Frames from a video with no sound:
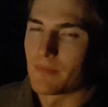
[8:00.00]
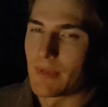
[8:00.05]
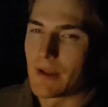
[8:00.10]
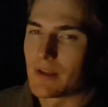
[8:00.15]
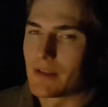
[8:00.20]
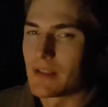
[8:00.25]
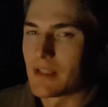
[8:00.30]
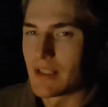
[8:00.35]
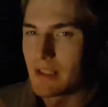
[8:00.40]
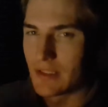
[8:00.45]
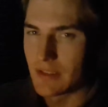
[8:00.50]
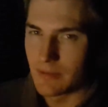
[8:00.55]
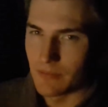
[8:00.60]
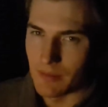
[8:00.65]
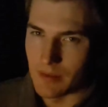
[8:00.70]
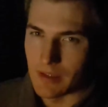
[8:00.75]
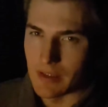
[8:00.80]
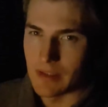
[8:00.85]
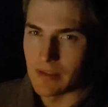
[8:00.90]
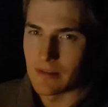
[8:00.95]
by next
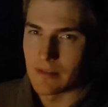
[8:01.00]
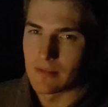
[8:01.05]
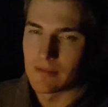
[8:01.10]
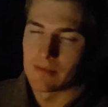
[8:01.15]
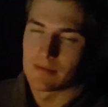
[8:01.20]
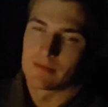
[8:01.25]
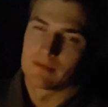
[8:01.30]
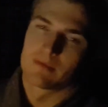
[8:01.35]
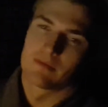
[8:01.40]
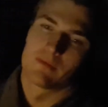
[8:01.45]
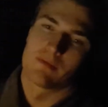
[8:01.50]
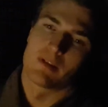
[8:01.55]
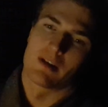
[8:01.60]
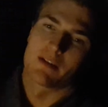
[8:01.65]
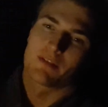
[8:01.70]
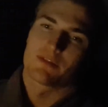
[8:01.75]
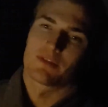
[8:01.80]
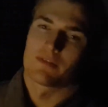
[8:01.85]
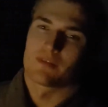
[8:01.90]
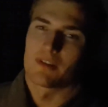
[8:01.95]
week we'll
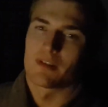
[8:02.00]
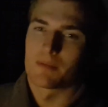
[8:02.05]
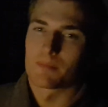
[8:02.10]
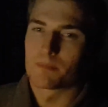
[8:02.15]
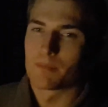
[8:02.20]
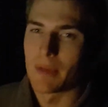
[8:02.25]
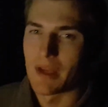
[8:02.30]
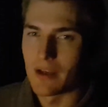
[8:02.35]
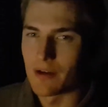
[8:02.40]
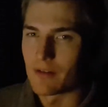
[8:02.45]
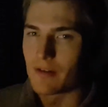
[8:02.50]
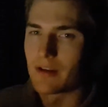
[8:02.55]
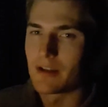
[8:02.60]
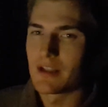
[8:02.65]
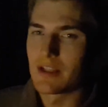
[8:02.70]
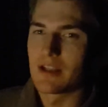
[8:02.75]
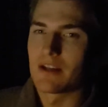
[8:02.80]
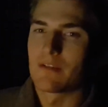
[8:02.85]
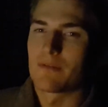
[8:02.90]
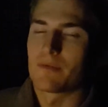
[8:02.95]
have a better
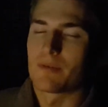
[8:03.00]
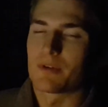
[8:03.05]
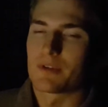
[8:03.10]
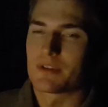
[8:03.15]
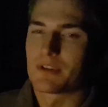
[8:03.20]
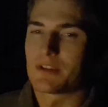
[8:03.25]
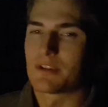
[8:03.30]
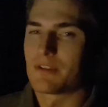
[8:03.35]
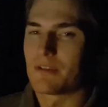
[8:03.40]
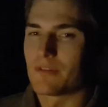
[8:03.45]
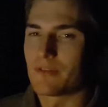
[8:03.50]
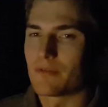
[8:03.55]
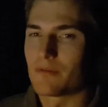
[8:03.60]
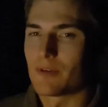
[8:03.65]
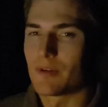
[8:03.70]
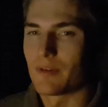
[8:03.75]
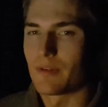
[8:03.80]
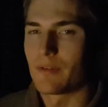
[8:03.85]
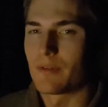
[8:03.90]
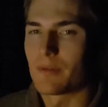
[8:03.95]
idea of what to sort of
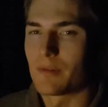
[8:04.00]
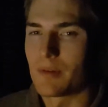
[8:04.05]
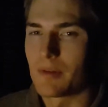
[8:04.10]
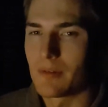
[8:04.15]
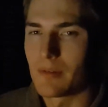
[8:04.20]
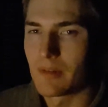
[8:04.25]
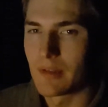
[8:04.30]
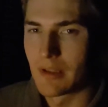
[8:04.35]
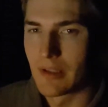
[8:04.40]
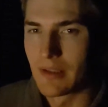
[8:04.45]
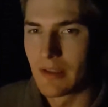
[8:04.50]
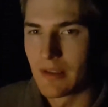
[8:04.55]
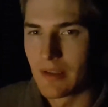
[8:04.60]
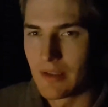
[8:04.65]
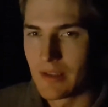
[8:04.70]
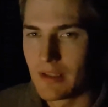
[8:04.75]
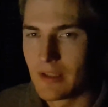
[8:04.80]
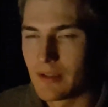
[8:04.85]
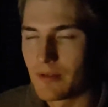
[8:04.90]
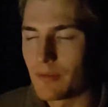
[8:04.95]
run through
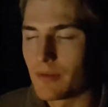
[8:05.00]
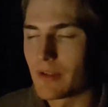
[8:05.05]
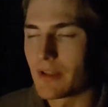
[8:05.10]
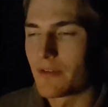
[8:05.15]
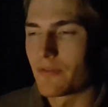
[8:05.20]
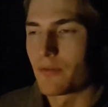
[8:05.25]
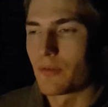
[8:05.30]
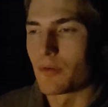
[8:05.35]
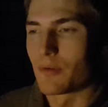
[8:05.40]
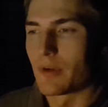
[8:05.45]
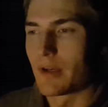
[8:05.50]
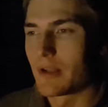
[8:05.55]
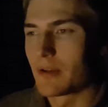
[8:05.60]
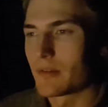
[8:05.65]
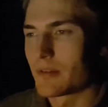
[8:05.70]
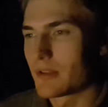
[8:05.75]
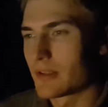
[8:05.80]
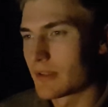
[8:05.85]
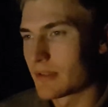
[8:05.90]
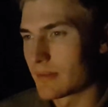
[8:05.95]
with everyone
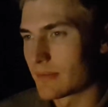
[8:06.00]
else.